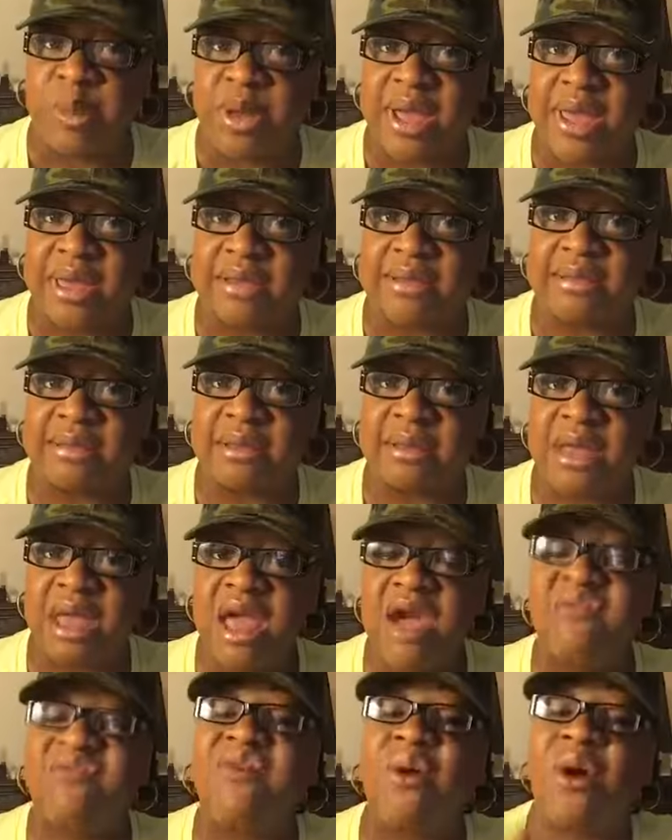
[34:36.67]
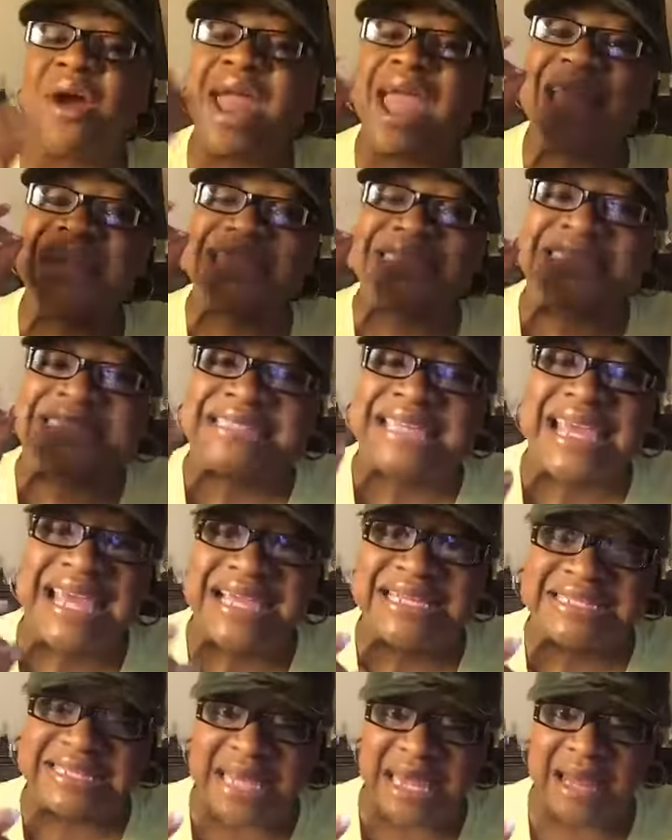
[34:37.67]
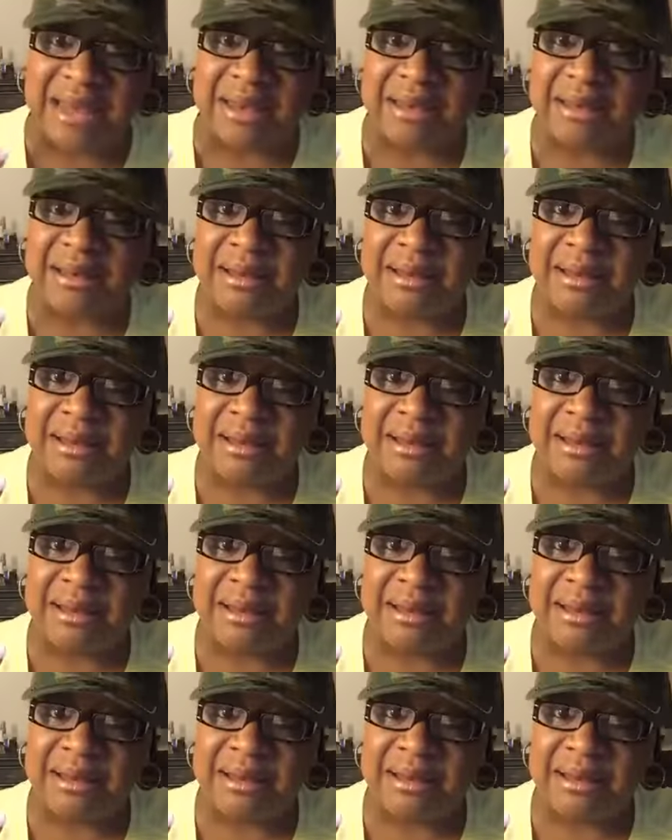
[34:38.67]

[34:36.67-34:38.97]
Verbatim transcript: with for a season.